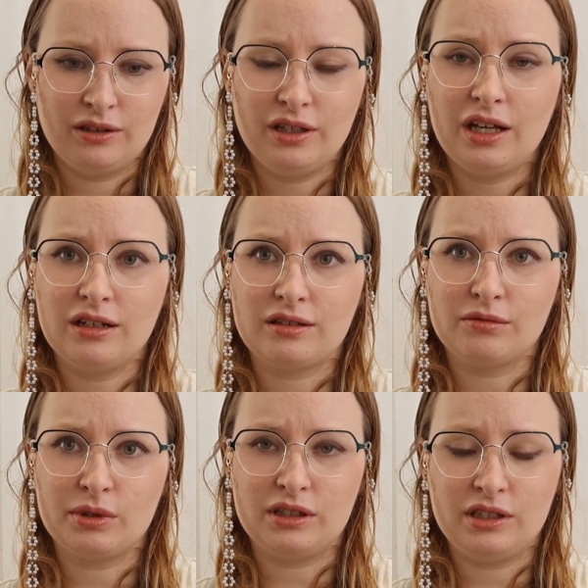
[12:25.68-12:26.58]
dig a
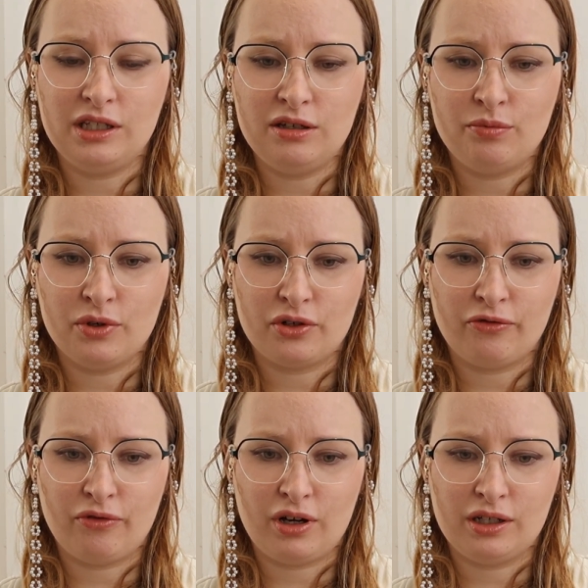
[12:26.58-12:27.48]
little bit deeper,
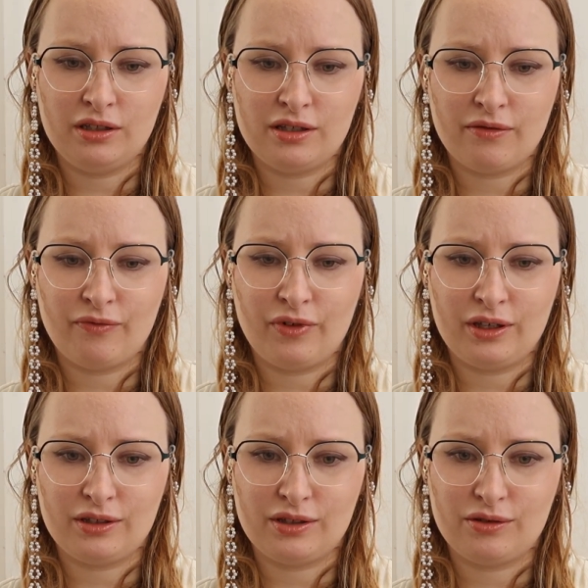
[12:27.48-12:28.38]
find some
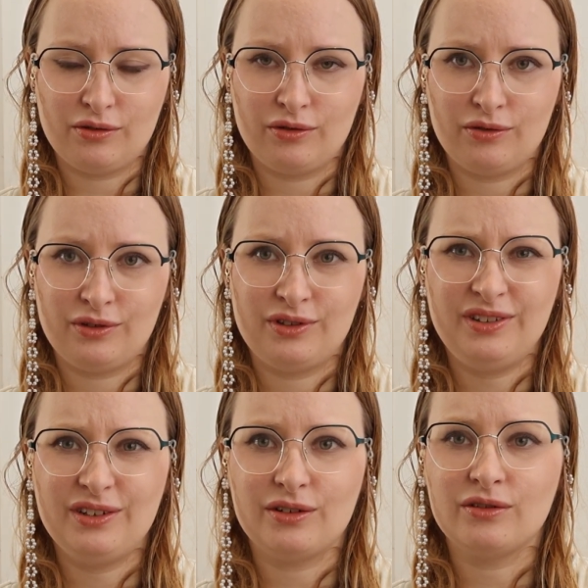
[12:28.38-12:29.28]
things to,
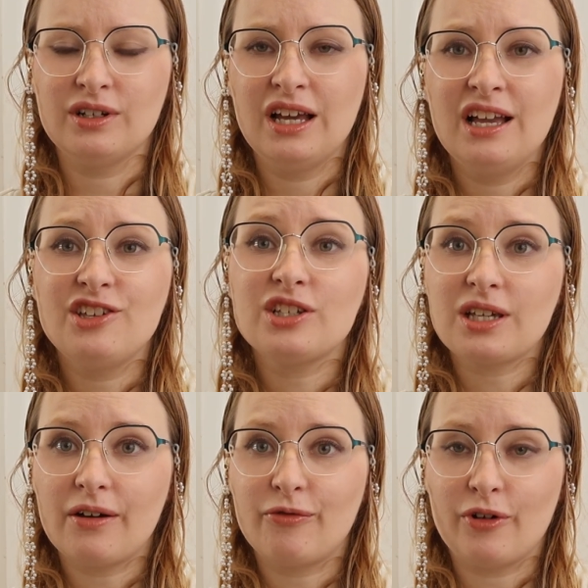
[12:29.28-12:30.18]
you know, just
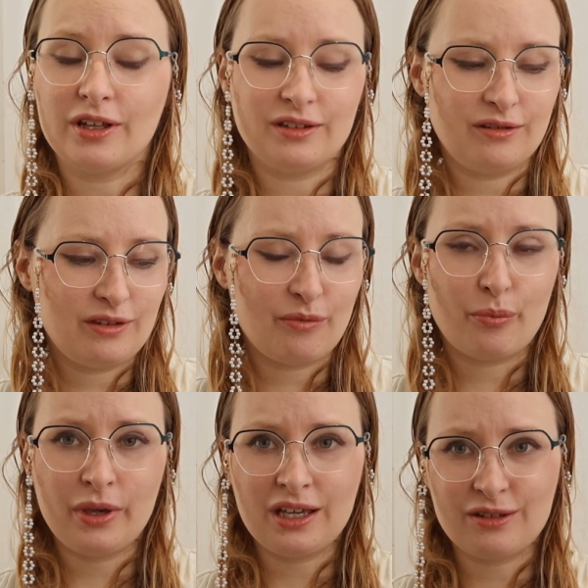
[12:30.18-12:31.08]
have fun. The
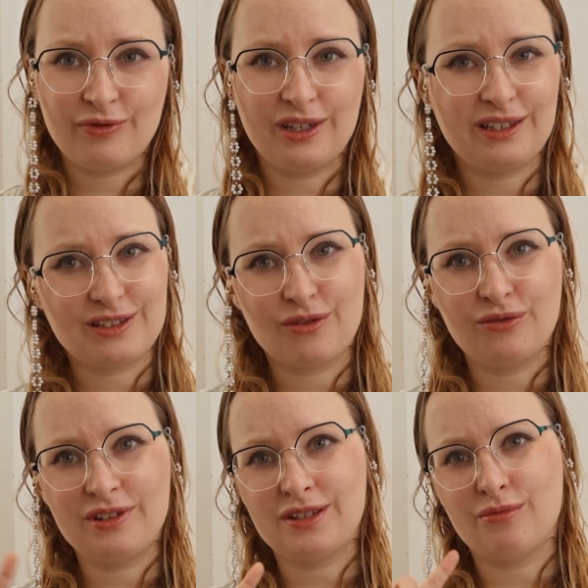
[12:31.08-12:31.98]
biggest thing is
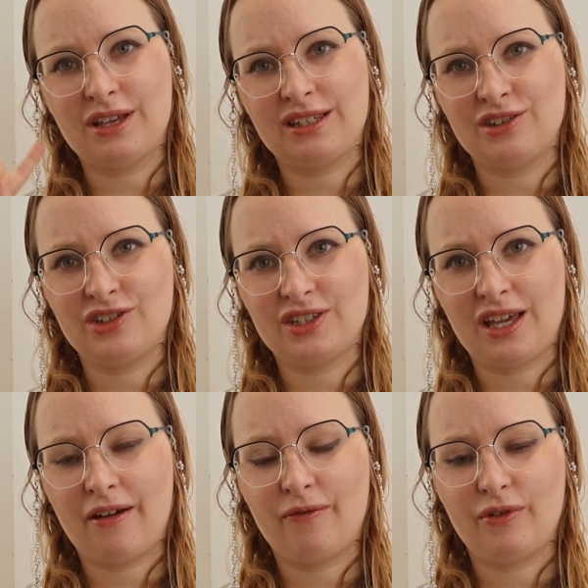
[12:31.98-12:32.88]
always the message. Just
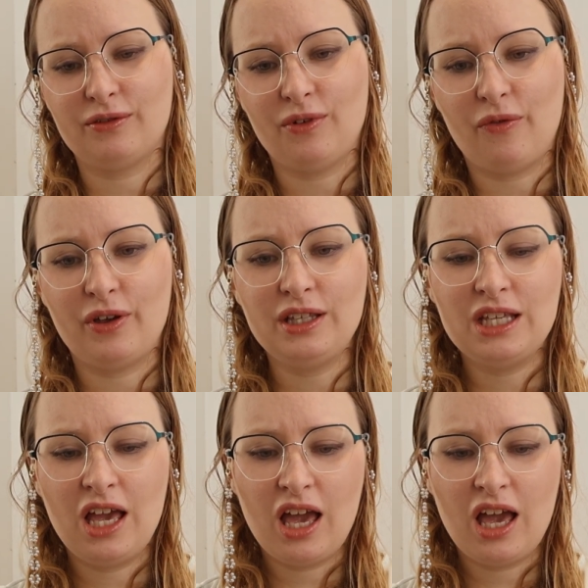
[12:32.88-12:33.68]
have fun with it.